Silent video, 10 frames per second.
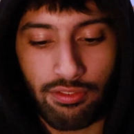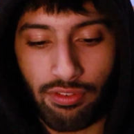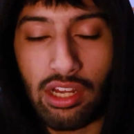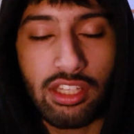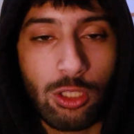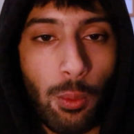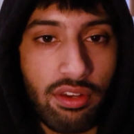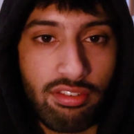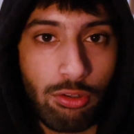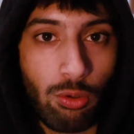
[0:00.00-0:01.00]
Find the
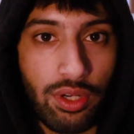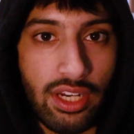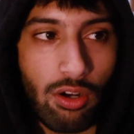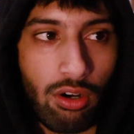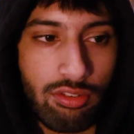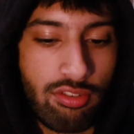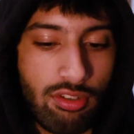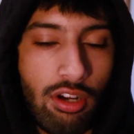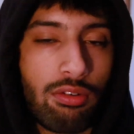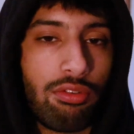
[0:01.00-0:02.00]
topics that you're weak on,
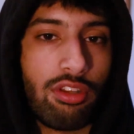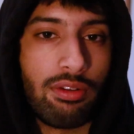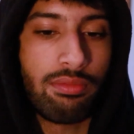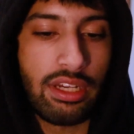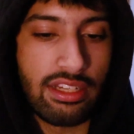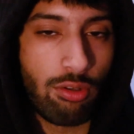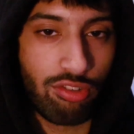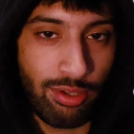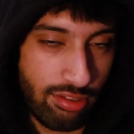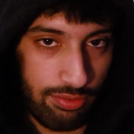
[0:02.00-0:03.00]
circle them in your
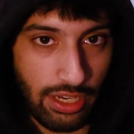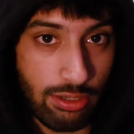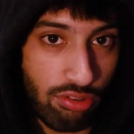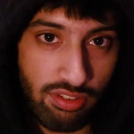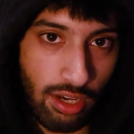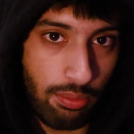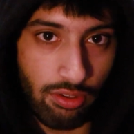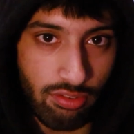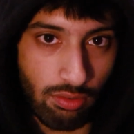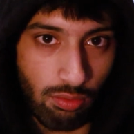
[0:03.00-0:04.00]
in your
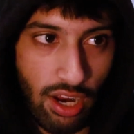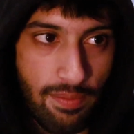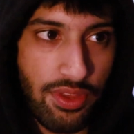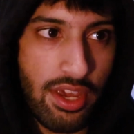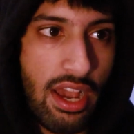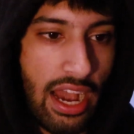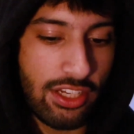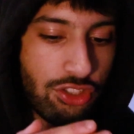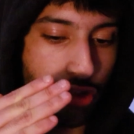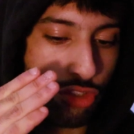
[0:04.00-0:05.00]
syllabus, right?
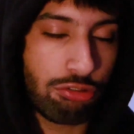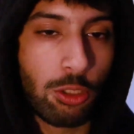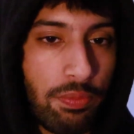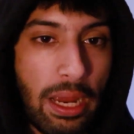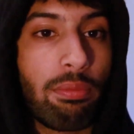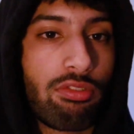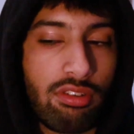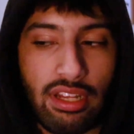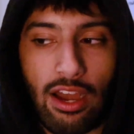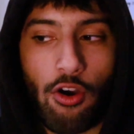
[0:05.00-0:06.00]
And just drill papers
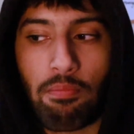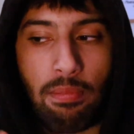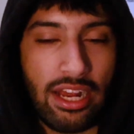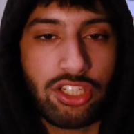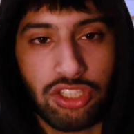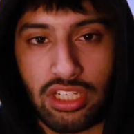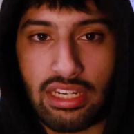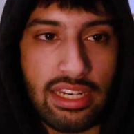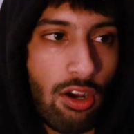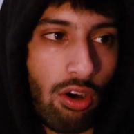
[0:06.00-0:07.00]
on that. On Maths
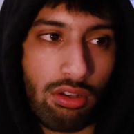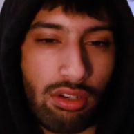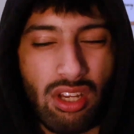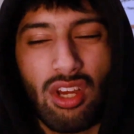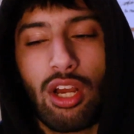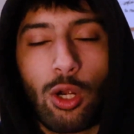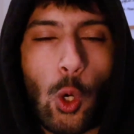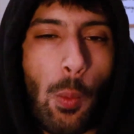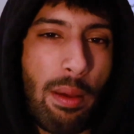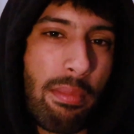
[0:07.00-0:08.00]
Genie, on
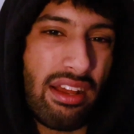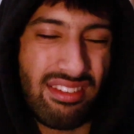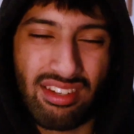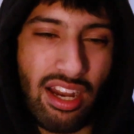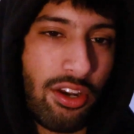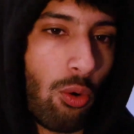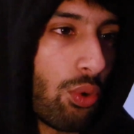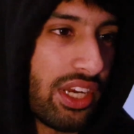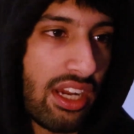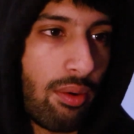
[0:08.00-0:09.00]
Corbett Math is kind of
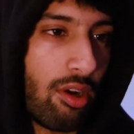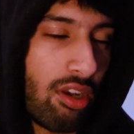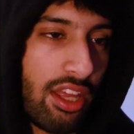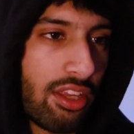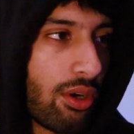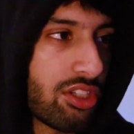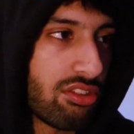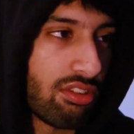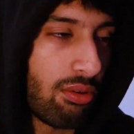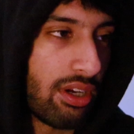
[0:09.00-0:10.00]
weak. I won't like the
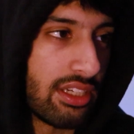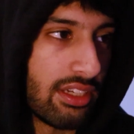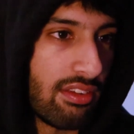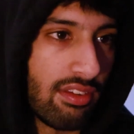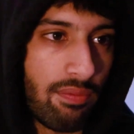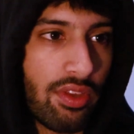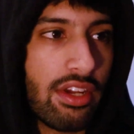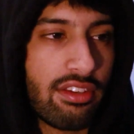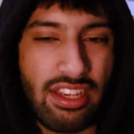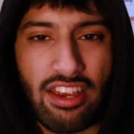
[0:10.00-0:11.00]
questions are quite easy.
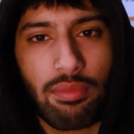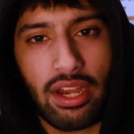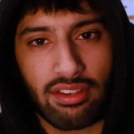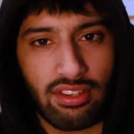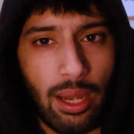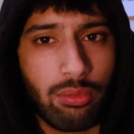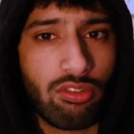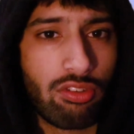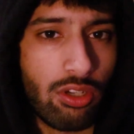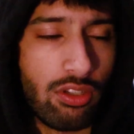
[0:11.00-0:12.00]
Save my exams
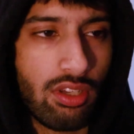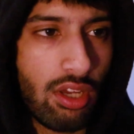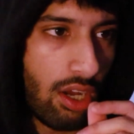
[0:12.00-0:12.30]
is good.